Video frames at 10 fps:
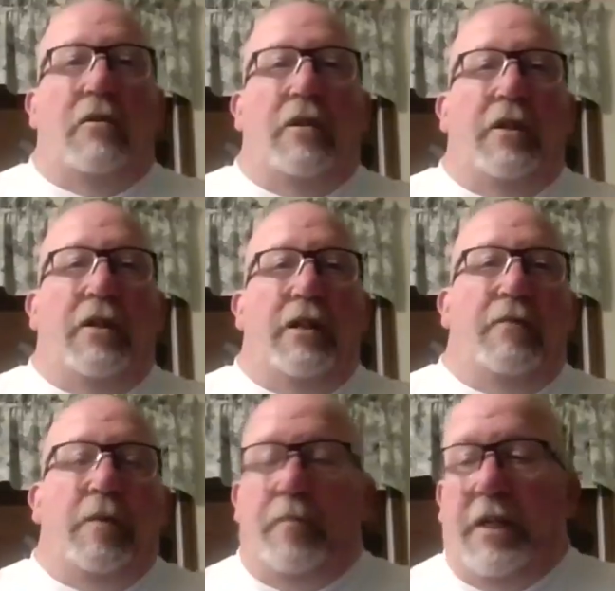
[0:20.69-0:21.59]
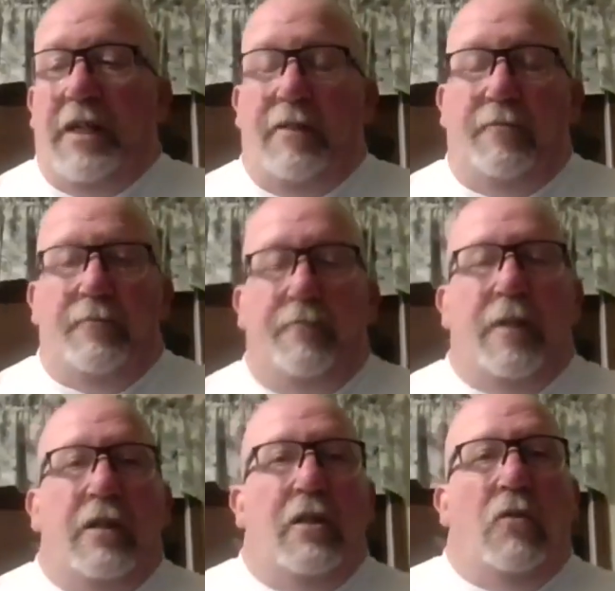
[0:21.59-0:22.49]
what's going on, everybody?
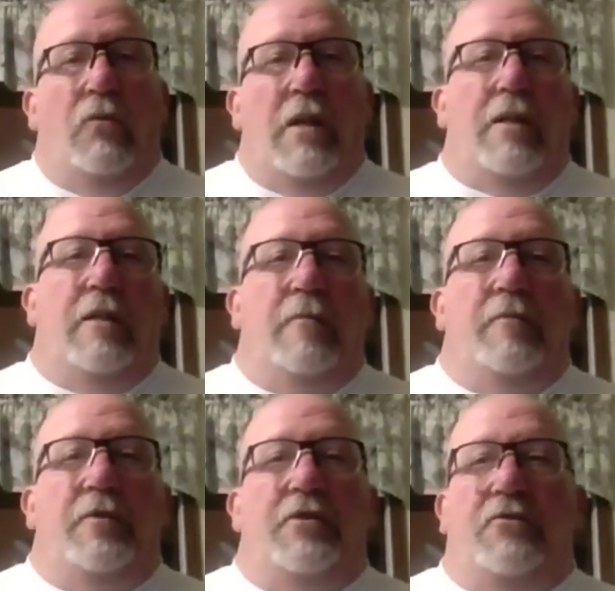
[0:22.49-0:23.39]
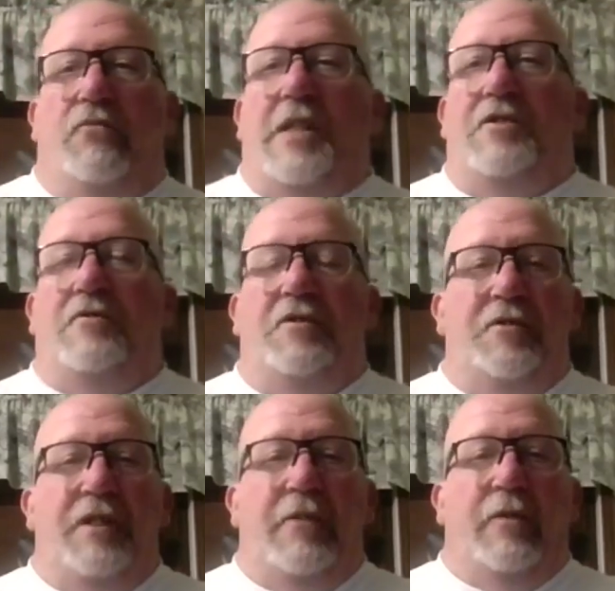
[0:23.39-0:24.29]
Welcome to
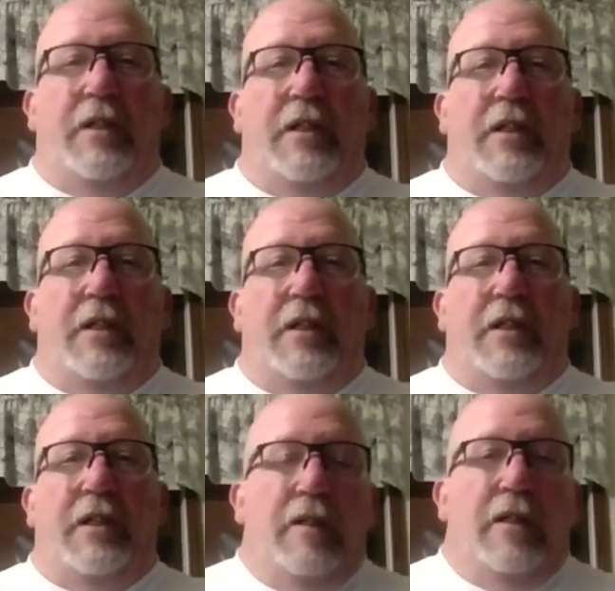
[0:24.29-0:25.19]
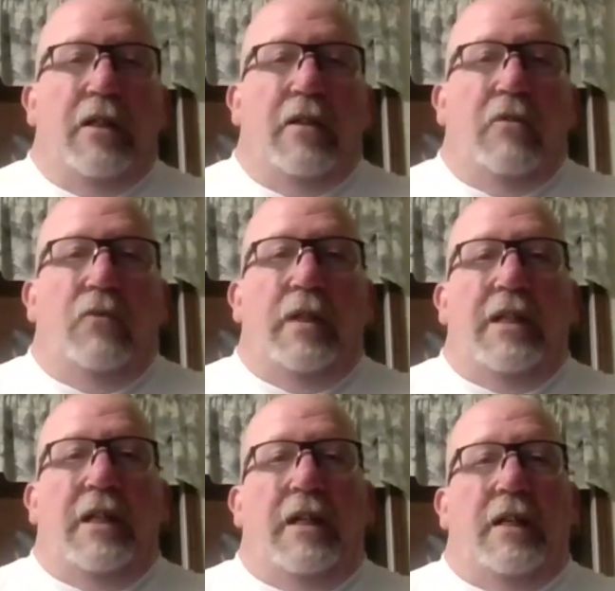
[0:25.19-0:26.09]
Racers News Network Live.
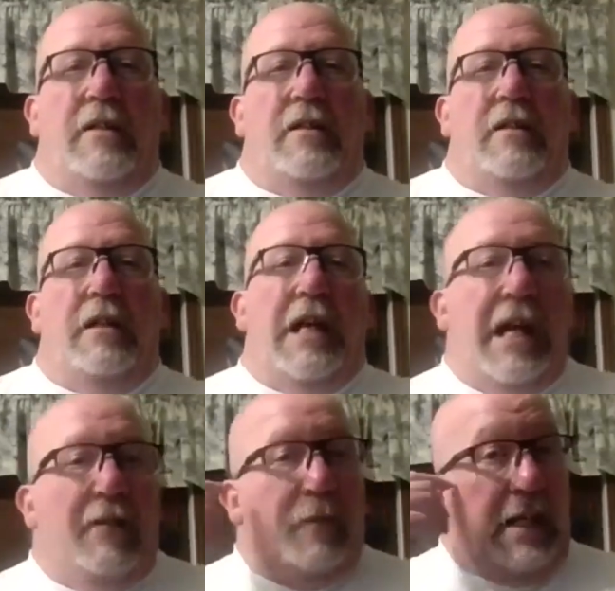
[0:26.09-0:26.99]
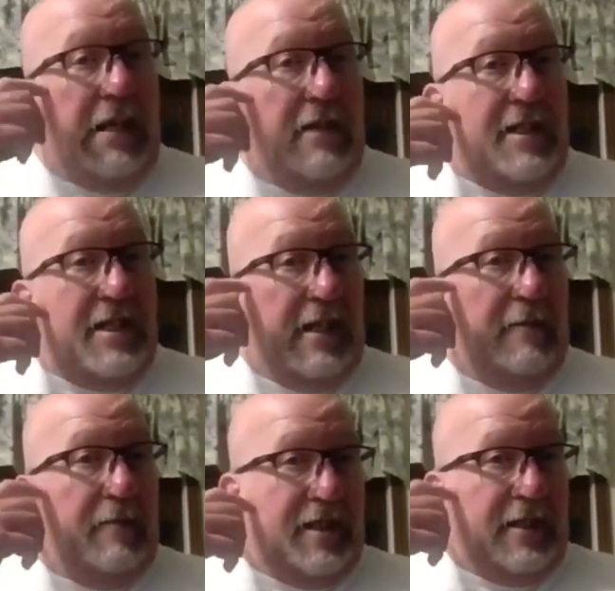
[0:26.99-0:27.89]
We have Gary
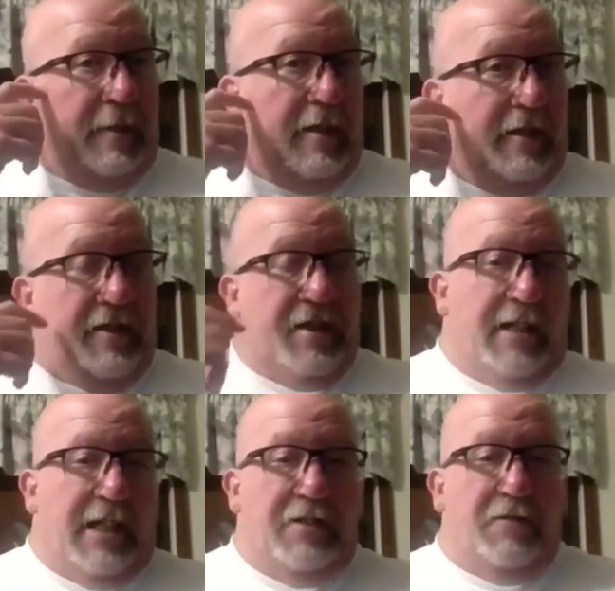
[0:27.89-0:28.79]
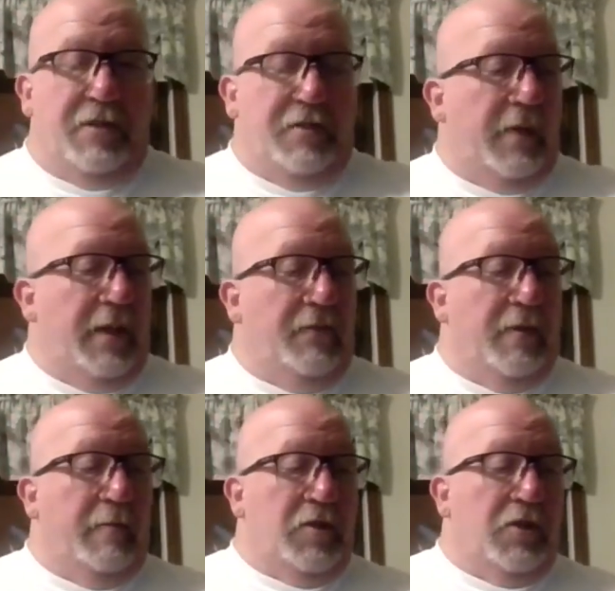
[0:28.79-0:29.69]
Simons coming on as our guest. We're just
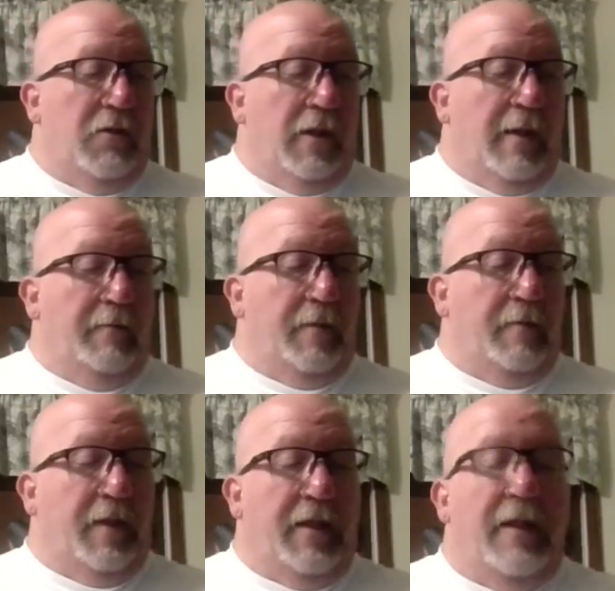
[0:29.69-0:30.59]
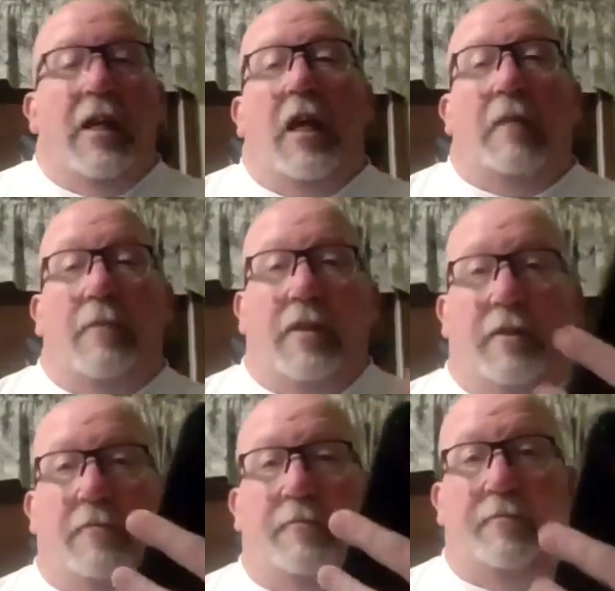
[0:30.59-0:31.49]
waiting for him to show up. I'm
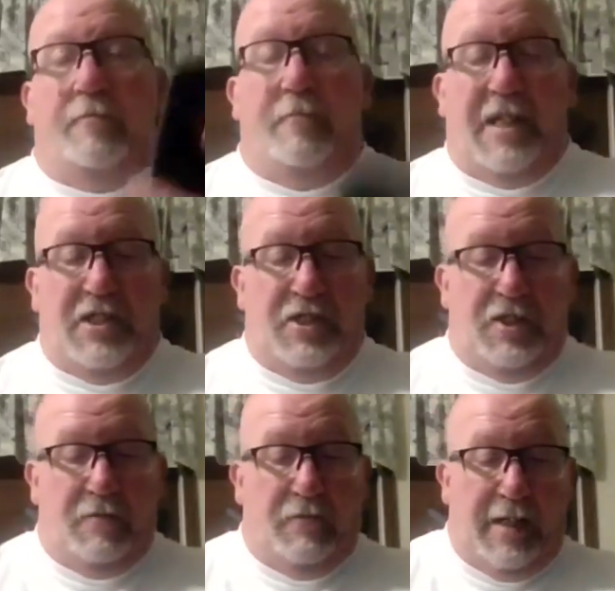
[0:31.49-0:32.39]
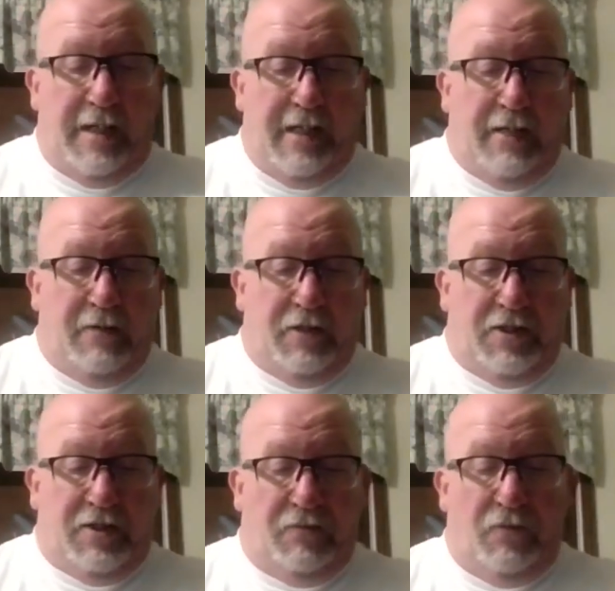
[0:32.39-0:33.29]
gonna message him right now
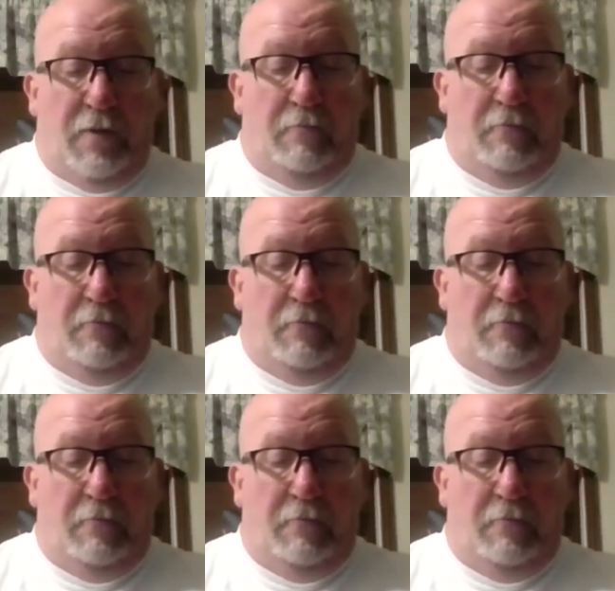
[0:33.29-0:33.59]
and just